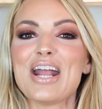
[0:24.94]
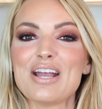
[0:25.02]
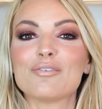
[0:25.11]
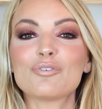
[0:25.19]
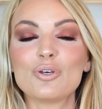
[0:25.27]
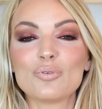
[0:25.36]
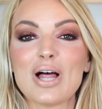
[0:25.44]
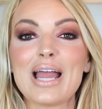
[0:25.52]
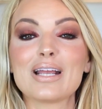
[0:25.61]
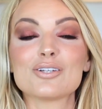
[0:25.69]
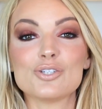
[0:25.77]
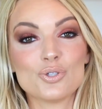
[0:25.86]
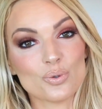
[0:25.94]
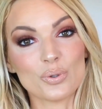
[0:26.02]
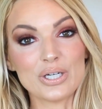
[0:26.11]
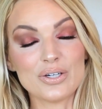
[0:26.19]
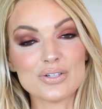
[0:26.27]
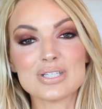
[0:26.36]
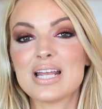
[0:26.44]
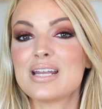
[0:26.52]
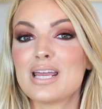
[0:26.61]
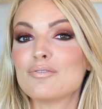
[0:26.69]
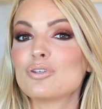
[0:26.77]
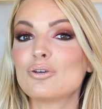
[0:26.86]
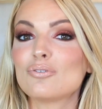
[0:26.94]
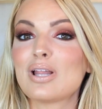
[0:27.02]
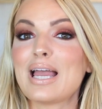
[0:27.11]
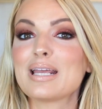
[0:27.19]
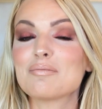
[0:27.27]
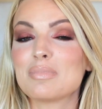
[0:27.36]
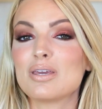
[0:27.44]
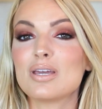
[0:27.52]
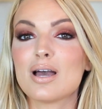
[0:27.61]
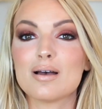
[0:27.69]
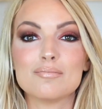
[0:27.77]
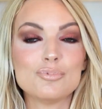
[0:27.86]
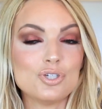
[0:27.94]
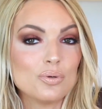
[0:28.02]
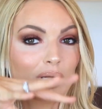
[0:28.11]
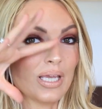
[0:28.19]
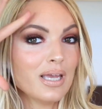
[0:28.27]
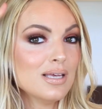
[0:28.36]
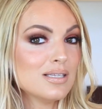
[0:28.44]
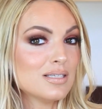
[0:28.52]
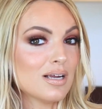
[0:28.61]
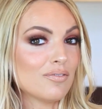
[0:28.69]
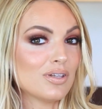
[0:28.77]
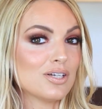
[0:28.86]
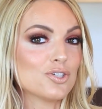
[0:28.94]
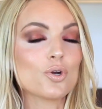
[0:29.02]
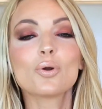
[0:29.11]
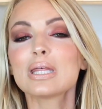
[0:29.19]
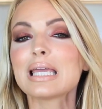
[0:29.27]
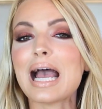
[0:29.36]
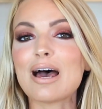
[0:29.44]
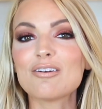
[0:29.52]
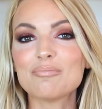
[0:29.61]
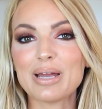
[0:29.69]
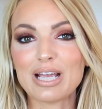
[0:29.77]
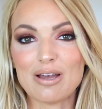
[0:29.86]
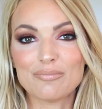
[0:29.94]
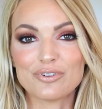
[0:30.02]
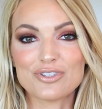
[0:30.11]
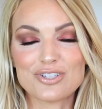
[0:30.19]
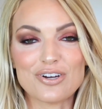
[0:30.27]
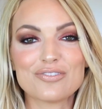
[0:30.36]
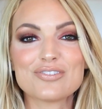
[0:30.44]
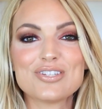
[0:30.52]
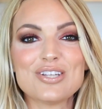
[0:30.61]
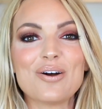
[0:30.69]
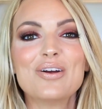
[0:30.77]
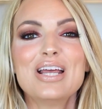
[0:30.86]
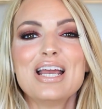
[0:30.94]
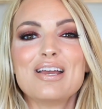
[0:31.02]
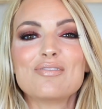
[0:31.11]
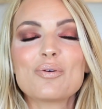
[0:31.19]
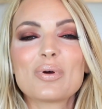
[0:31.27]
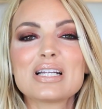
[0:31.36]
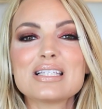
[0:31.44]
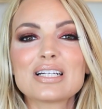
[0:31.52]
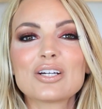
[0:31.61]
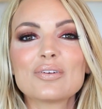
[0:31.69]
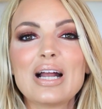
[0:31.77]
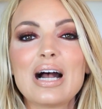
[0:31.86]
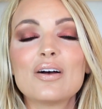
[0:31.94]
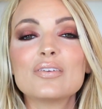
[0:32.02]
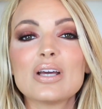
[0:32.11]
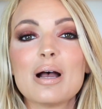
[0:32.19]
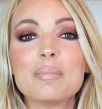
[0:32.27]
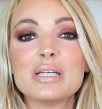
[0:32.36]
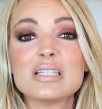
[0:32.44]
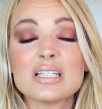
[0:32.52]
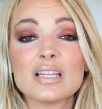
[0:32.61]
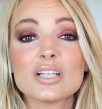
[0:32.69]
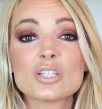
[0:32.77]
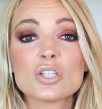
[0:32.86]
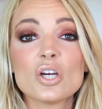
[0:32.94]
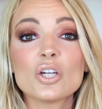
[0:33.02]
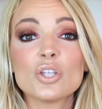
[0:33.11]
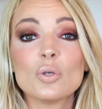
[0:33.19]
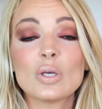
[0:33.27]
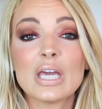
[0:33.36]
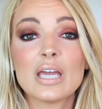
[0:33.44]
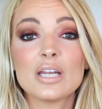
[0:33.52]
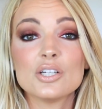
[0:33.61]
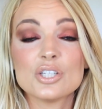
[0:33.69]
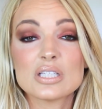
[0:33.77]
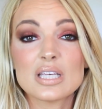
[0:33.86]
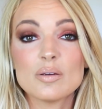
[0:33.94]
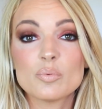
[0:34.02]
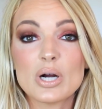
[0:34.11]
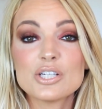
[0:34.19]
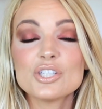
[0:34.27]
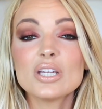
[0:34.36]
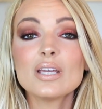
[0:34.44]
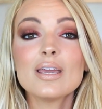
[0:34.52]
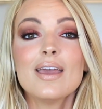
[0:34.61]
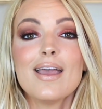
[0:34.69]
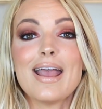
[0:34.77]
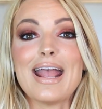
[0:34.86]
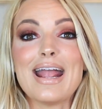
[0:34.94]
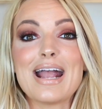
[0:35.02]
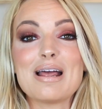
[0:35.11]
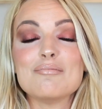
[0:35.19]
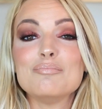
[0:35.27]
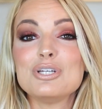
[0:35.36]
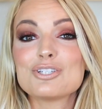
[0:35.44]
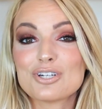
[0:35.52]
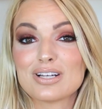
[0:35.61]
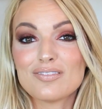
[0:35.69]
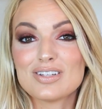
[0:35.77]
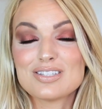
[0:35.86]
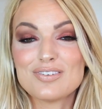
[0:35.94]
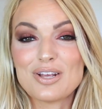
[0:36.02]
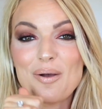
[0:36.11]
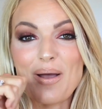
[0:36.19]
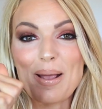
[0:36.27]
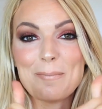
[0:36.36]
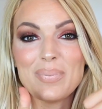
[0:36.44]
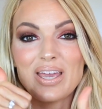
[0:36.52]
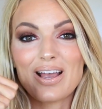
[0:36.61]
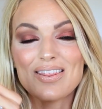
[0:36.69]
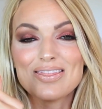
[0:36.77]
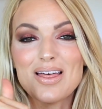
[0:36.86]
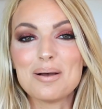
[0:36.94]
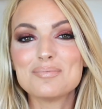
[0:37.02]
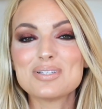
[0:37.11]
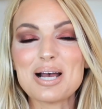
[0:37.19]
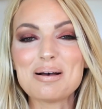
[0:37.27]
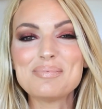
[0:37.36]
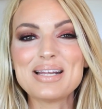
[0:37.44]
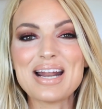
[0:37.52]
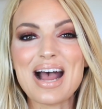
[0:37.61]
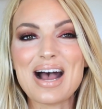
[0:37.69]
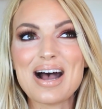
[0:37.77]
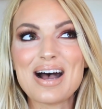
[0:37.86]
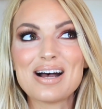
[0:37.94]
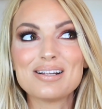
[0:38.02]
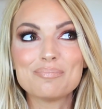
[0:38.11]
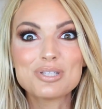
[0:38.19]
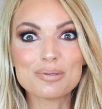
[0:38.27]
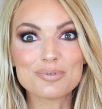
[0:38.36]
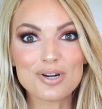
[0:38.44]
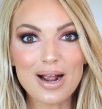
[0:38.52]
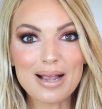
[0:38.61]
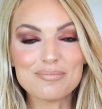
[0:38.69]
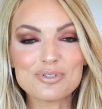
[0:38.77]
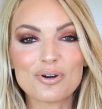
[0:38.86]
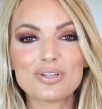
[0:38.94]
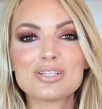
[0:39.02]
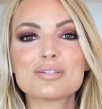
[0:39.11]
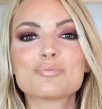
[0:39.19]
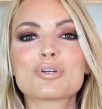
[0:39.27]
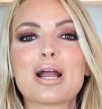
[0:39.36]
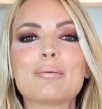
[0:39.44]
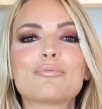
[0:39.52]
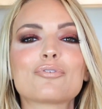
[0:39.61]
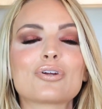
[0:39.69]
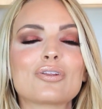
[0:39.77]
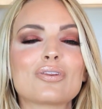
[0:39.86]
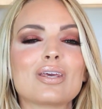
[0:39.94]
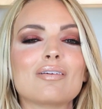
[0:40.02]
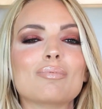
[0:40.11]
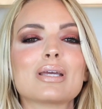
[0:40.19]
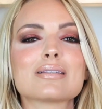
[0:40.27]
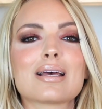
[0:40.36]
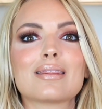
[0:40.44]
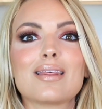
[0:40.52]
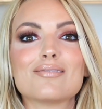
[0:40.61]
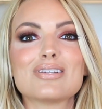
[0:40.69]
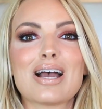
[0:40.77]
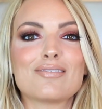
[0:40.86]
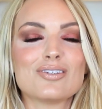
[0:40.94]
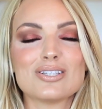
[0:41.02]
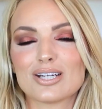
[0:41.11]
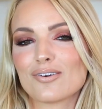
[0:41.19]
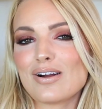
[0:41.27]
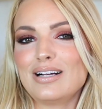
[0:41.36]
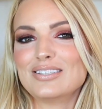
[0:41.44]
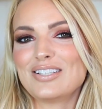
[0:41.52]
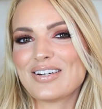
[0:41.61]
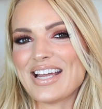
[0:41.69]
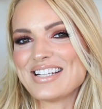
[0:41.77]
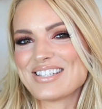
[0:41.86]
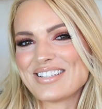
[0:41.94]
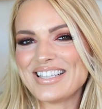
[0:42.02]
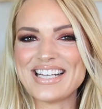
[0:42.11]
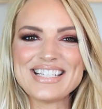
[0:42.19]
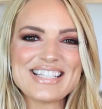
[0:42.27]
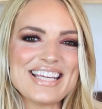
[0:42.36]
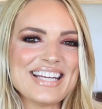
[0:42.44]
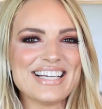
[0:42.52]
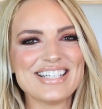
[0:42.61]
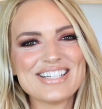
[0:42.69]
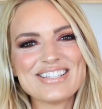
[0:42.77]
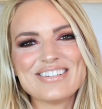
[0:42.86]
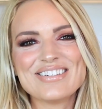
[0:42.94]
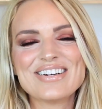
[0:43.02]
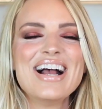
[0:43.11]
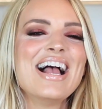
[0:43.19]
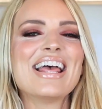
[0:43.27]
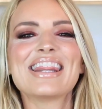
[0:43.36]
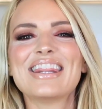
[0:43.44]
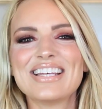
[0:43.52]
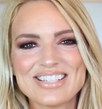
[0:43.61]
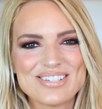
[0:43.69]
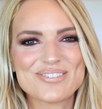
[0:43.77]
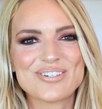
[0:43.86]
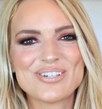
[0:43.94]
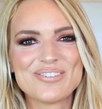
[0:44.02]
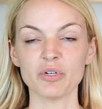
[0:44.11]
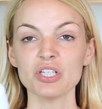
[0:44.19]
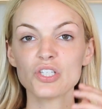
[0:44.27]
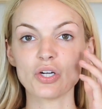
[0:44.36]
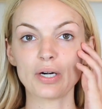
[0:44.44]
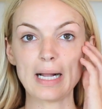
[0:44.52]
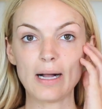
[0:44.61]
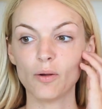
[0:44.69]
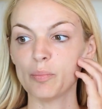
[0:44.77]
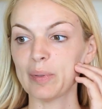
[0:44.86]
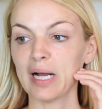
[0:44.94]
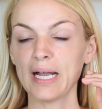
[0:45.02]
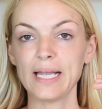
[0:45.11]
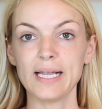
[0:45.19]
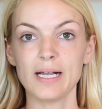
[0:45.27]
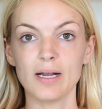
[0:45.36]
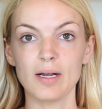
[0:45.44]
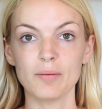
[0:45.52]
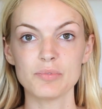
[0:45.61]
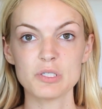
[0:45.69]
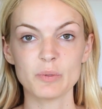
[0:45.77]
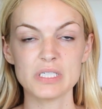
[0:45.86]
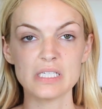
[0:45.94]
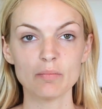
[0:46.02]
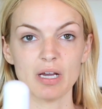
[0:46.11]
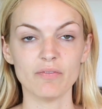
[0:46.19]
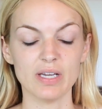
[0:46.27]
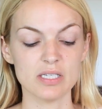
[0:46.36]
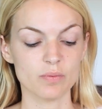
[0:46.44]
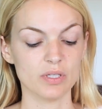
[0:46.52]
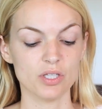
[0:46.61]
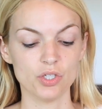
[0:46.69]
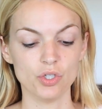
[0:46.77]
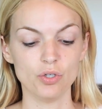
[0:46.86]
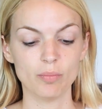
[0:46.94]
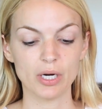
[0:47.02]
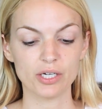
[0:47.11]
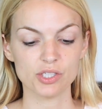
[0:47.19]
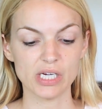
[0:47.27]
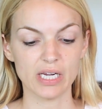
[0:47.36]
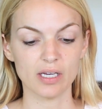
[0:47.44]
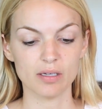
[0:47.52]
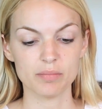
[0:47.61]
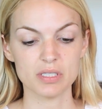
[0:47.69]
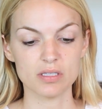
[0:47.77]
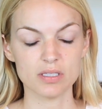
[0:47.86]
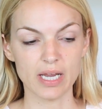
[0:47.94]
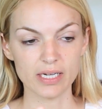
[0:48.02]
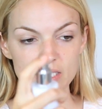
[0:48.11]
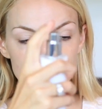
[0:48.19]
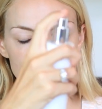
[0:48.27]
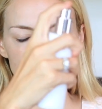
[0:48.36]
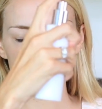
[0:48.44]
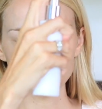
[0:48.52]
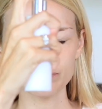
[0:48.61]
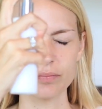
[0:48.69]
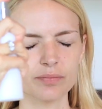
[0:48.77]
if you like tutorials and if you like me doing stuff that is totally out of my comfort zone. So if you want to stick around and see this look, you can just keep watching and be sure to give this video a big thumbs up and subscribe. Totally subscribe before you leave because I'd love to have you stick around. Okay, so let's get into the tutorial. I'm going to start out by spritzing my face with the new Marc setting spray,